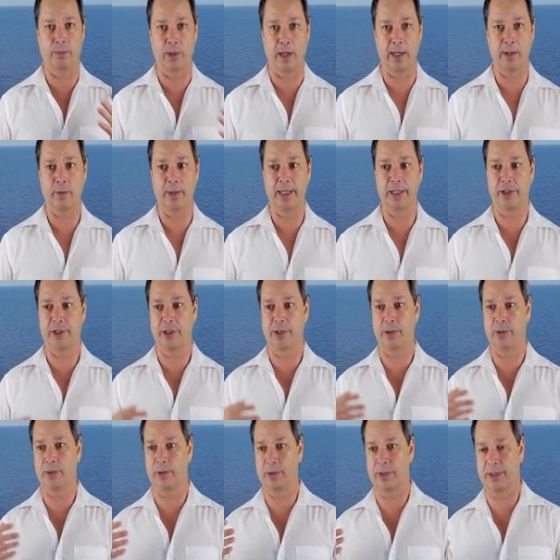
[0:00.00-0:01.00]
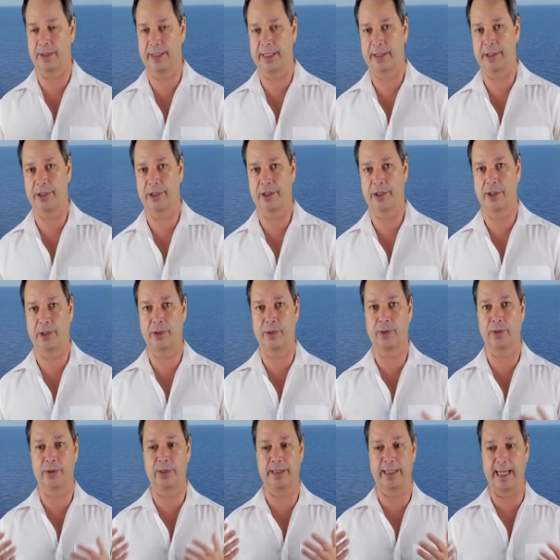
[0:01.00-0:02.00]
Broadway shows, theater
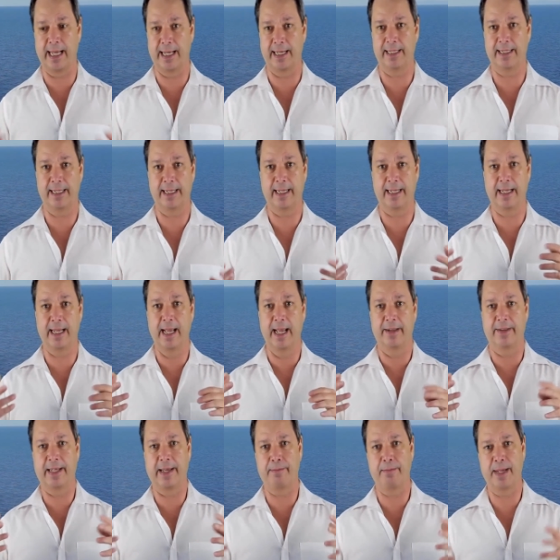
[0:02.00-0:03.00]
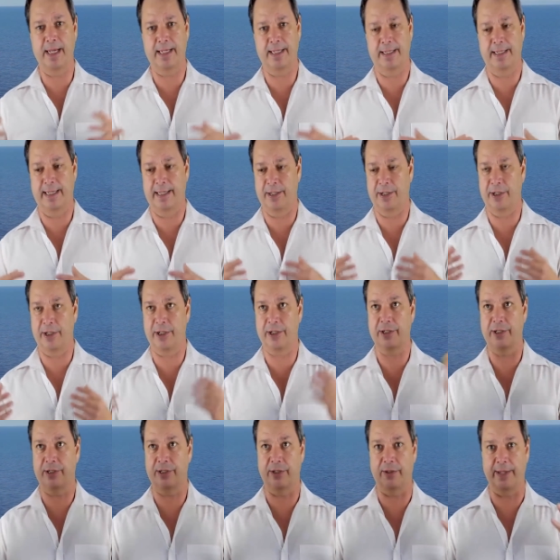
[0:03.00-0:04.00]
shows, dancing. They mixed in Cirque
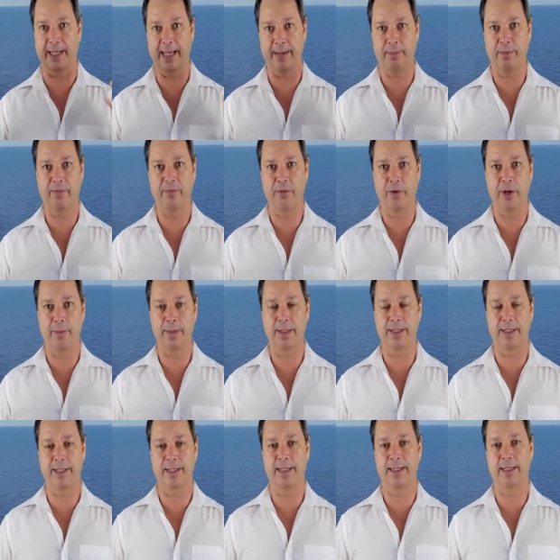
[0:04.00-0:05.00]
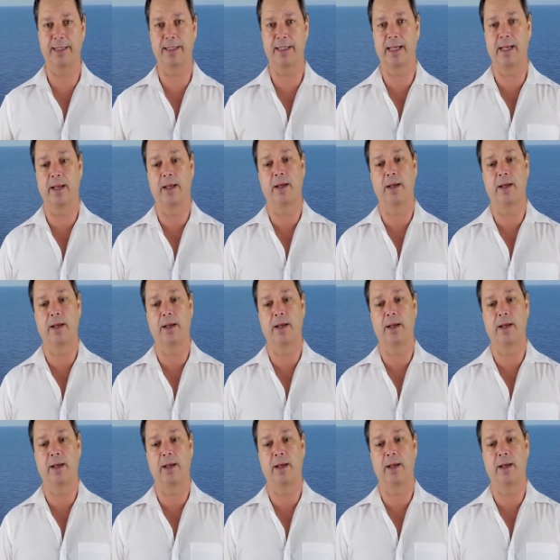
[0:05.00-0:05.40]
du Soleil performances.